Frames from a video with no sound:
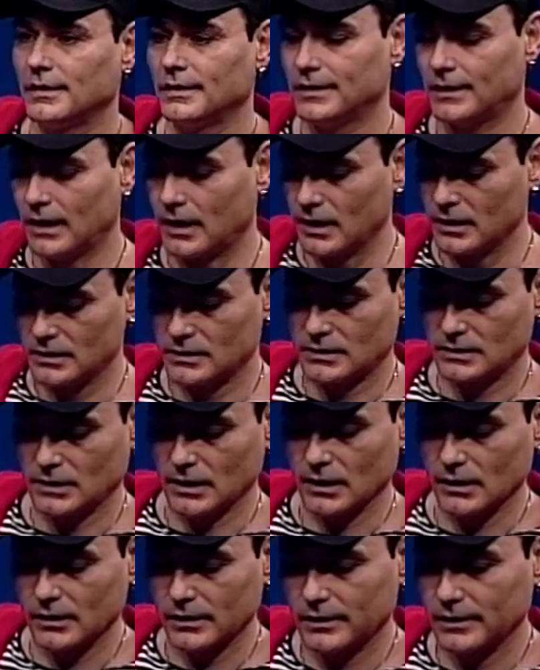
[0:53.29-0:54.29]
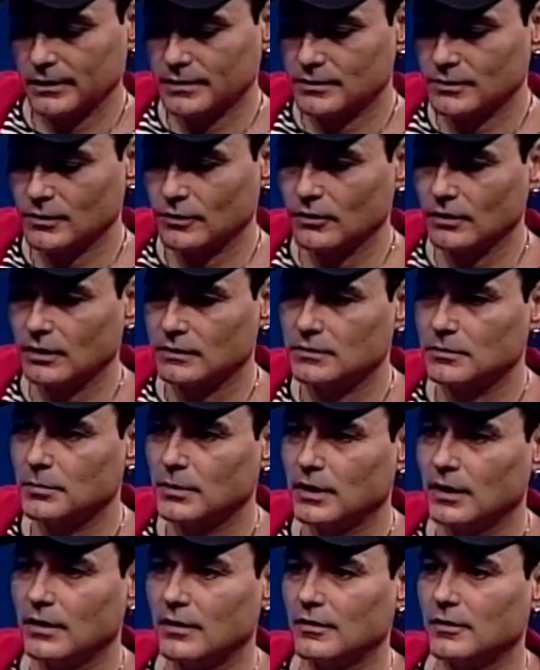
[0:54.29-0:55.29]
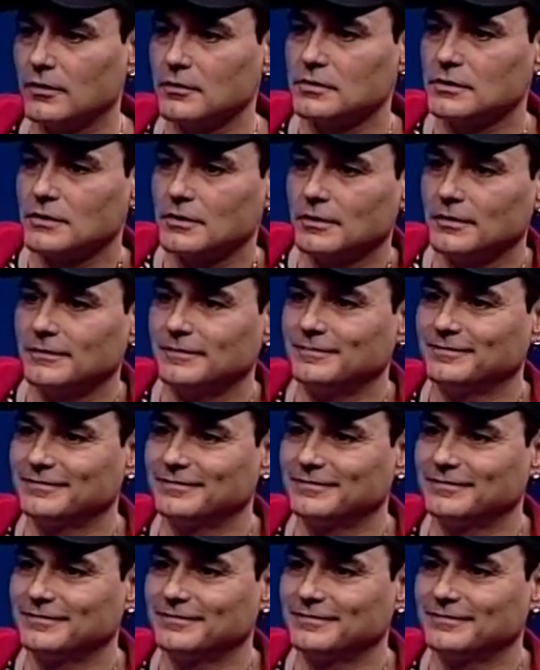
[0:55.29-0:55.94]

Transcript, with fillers: Hi, Stanley. So glad to be here also.